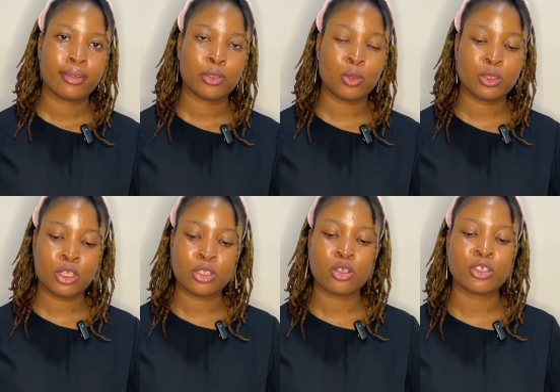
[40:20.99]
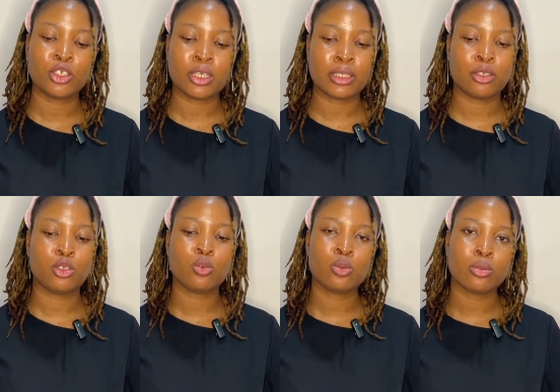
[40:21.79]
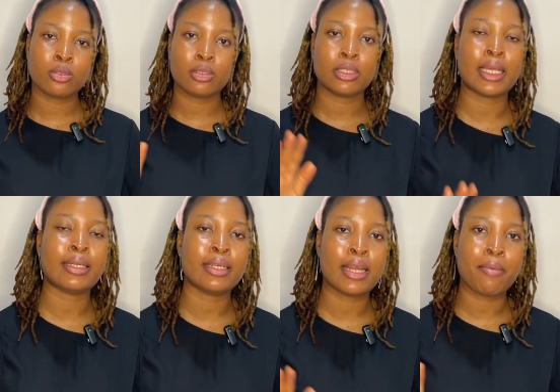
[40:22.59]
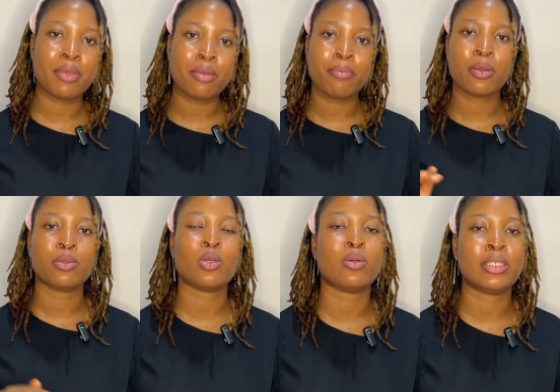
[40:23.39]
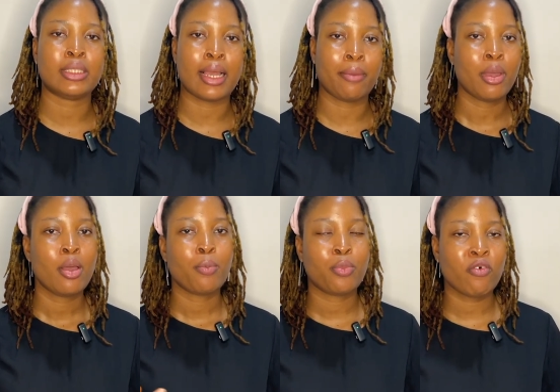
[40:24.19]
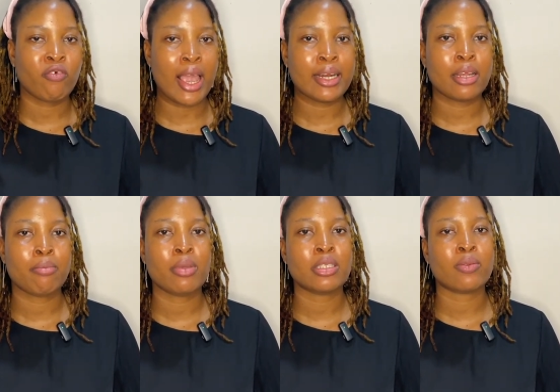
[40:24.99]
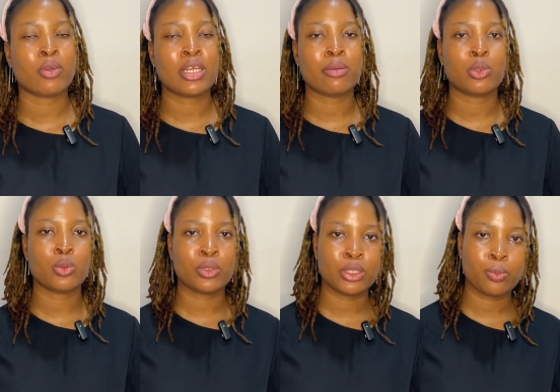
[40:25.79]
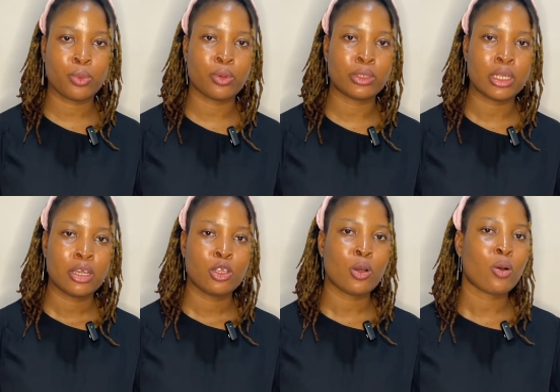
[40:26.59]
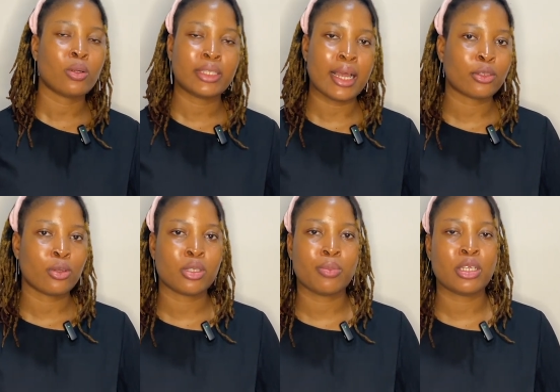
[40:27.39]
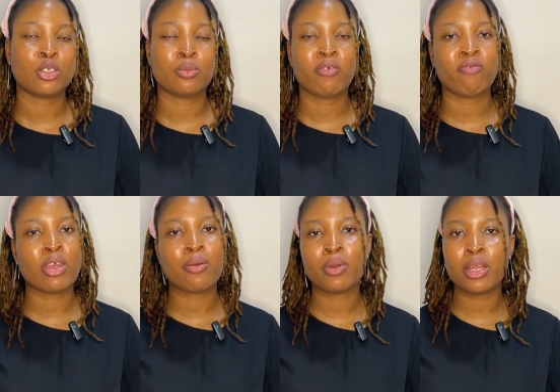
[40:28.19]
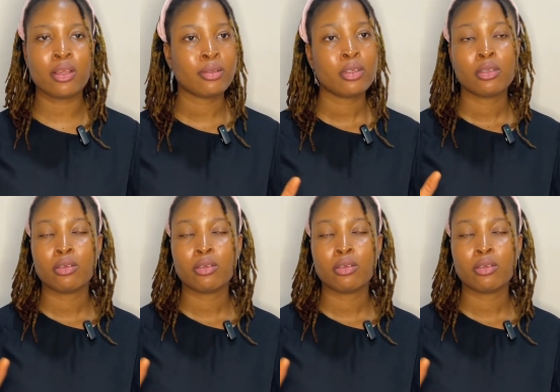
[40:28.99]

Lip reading: So it's not just you sending them emails all the time. Provide a means for them to respond. Your contact us page should be very,